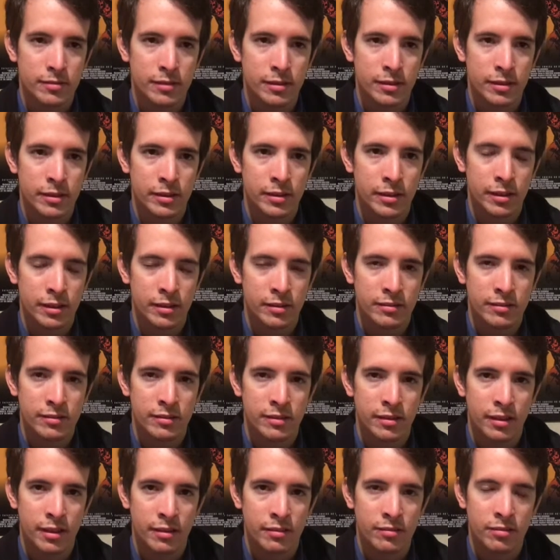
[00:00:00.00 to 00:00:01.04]

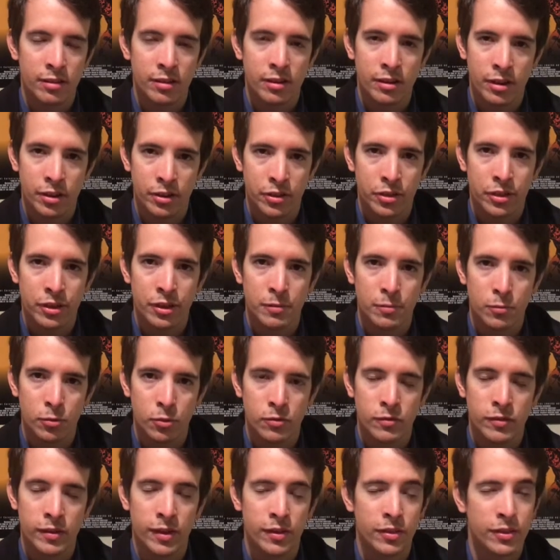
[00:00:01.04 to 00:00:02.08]
it's a nothing
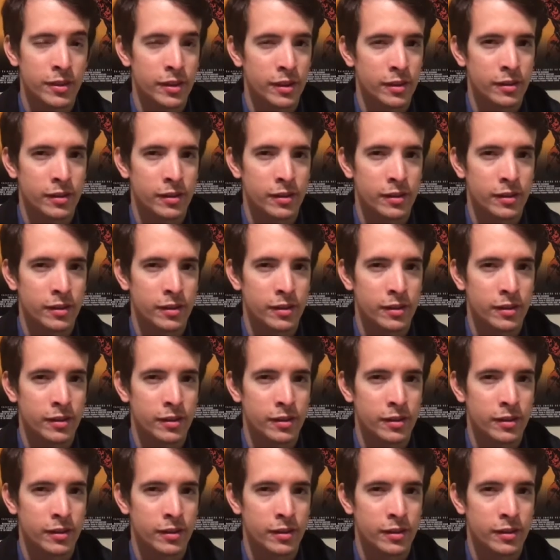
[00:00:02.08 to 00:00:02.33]
movie at the